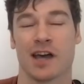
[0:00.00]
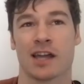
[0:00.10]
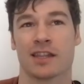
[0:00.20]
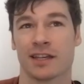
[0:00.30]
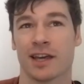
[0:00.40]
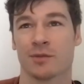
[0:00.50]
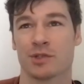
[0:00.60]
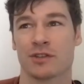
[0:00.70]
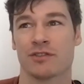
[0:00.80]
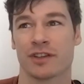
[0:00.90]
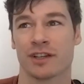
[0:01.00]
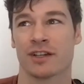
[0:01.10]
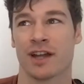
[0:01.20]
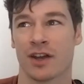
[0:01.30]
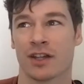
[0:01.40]
think I'm still
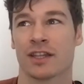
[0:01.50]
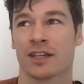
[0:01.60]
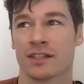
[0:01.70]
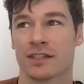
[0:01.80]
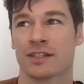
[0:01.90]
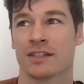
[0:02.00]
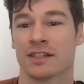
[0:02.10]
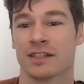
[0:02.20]
figuring out. I think it's an